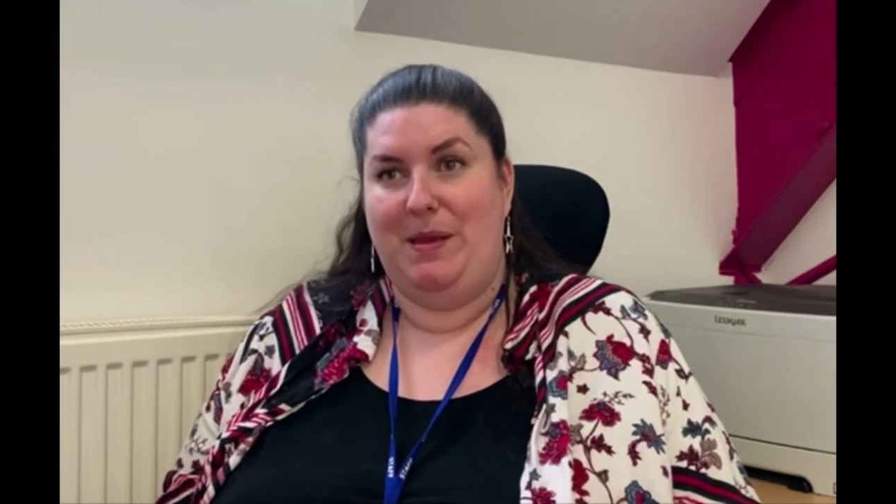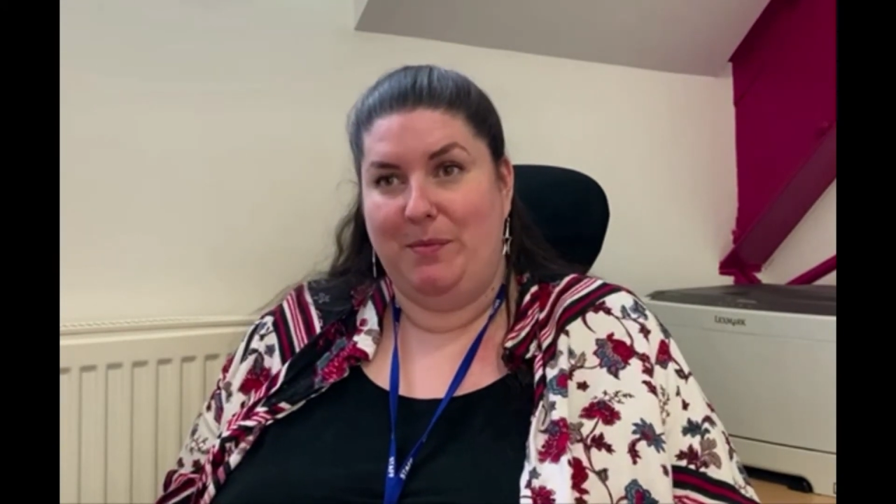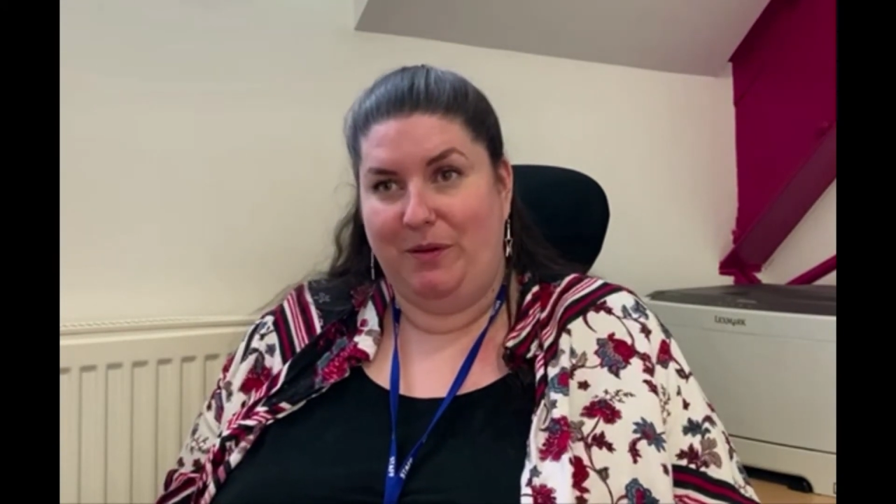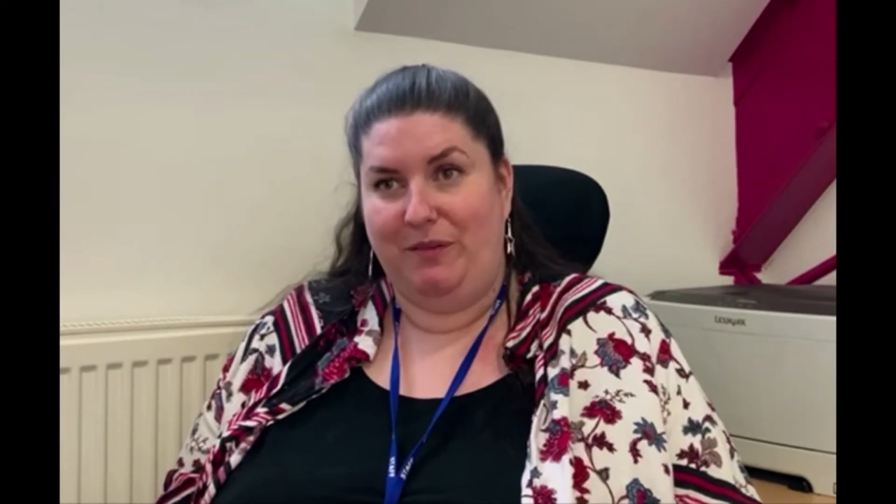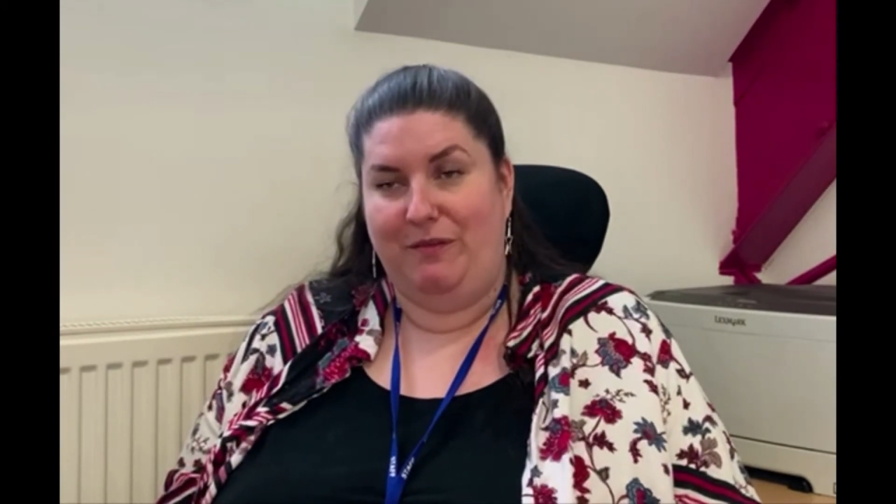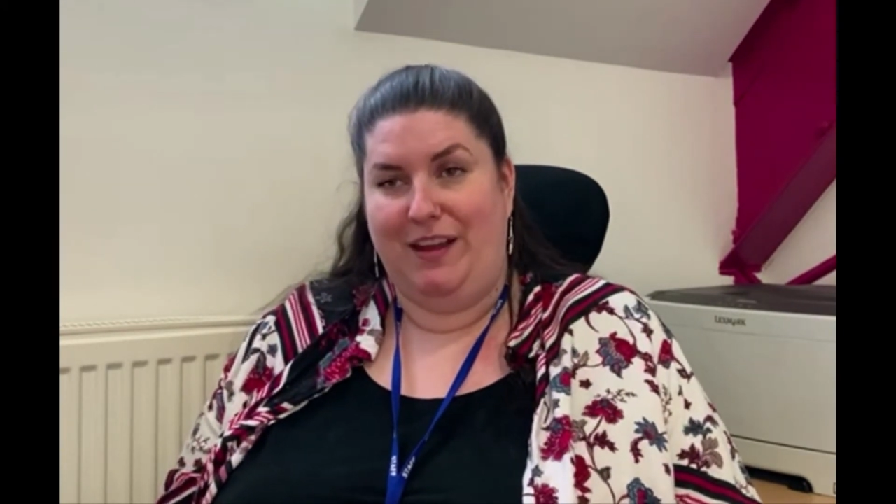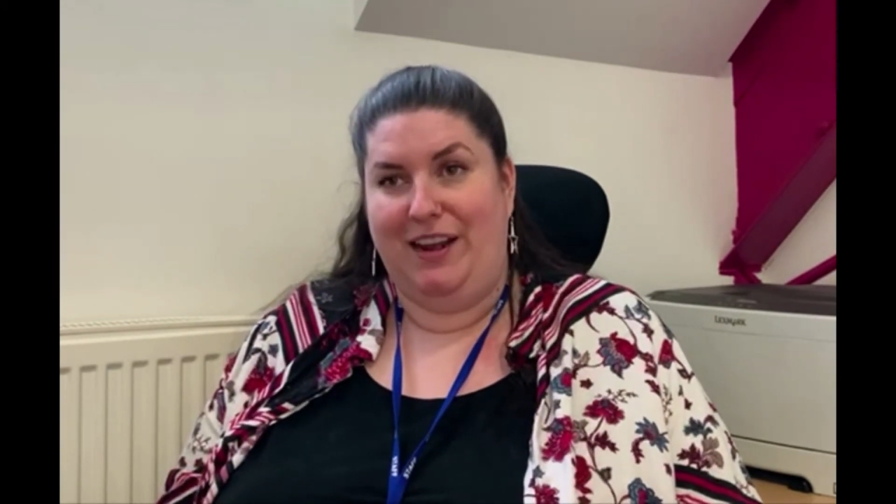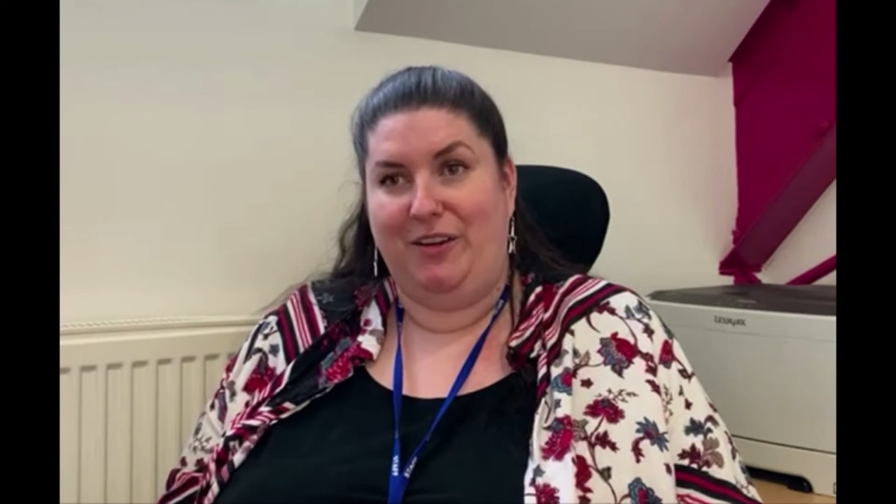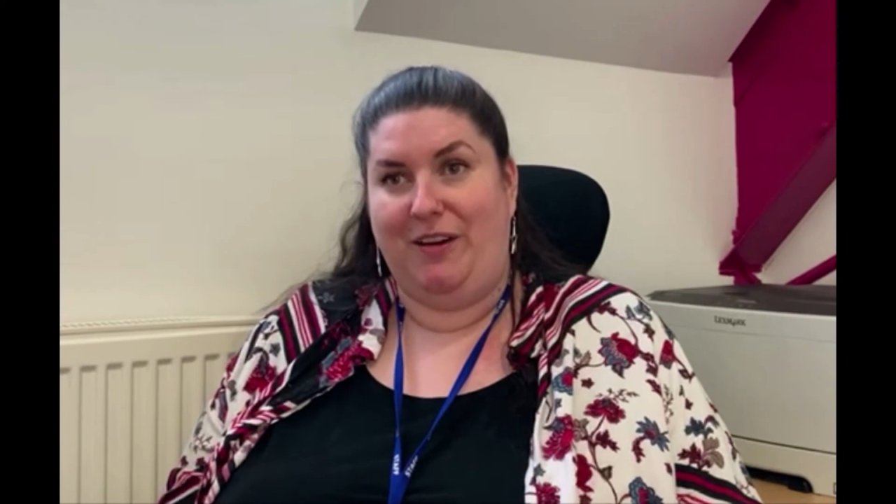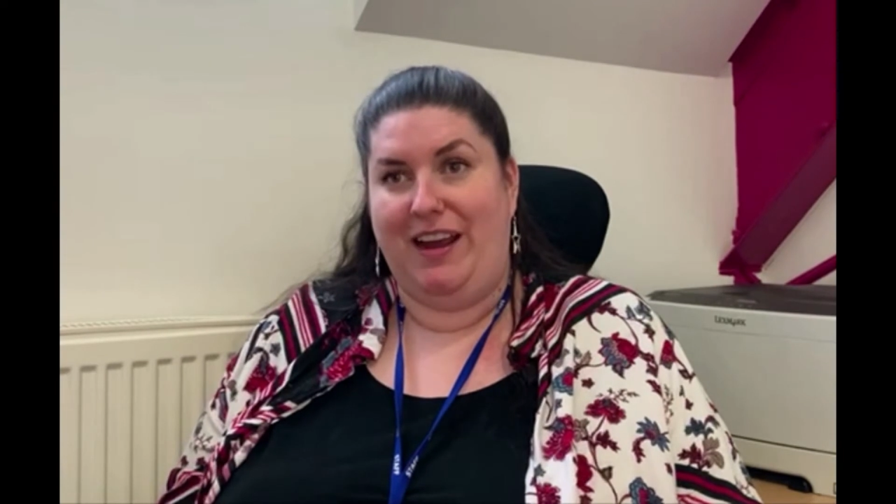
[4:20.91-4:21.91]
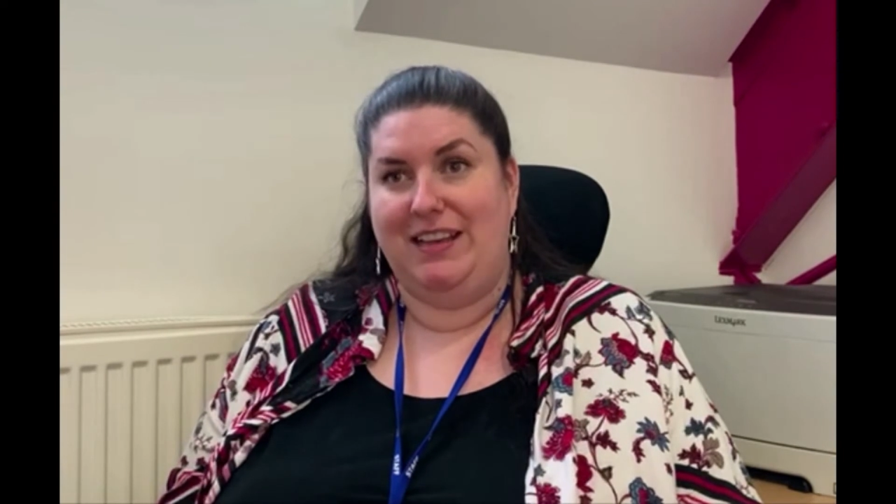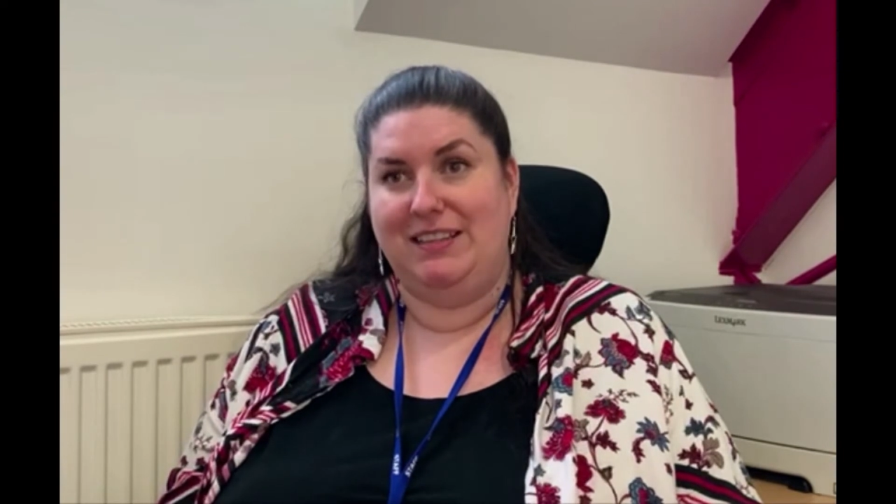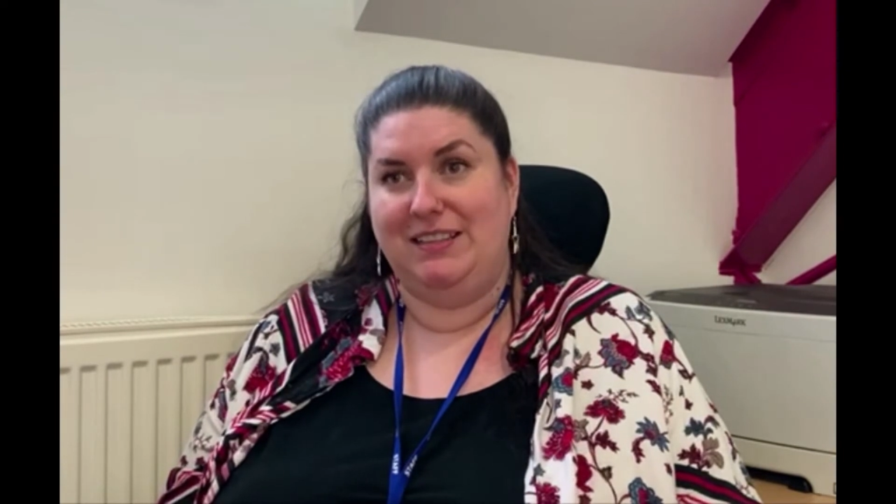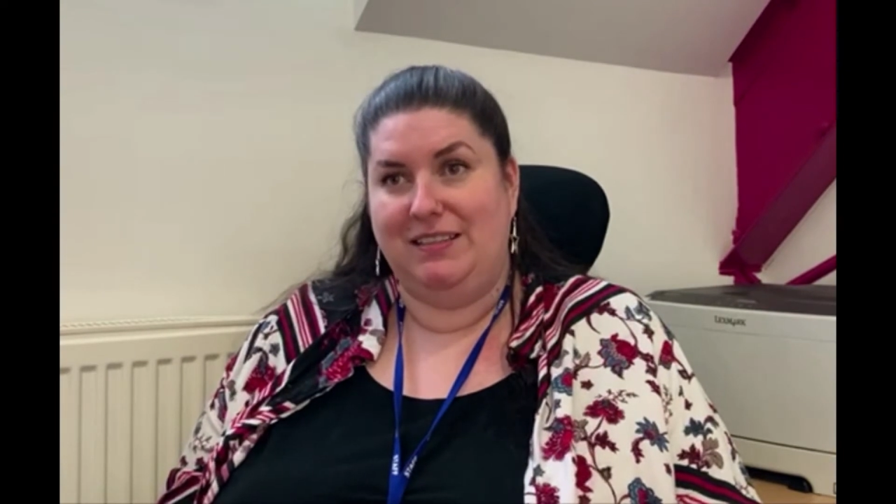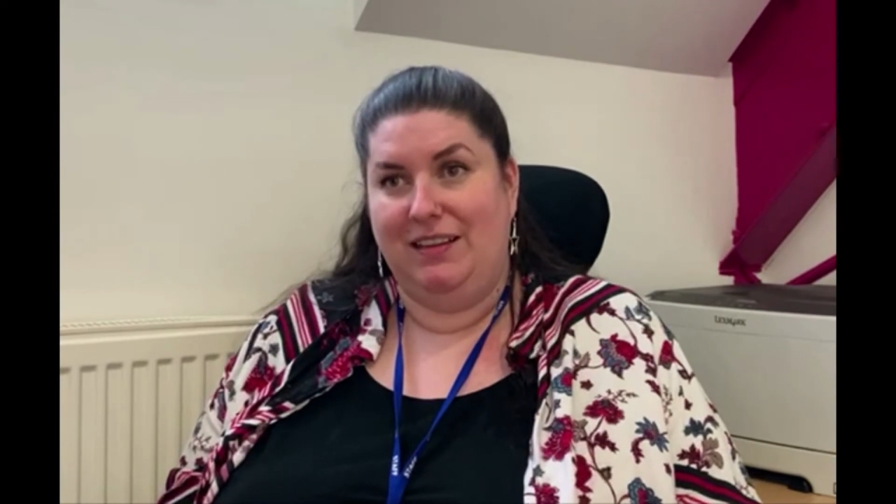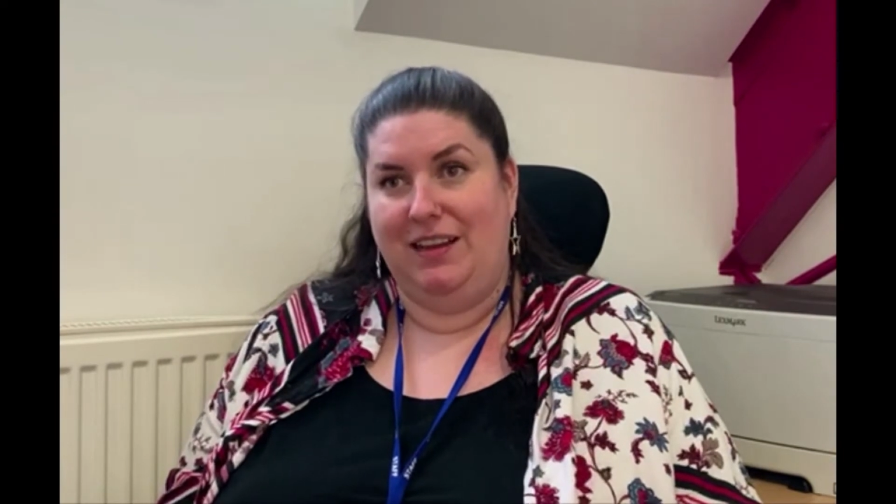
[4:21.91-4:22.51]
people can feel at grace,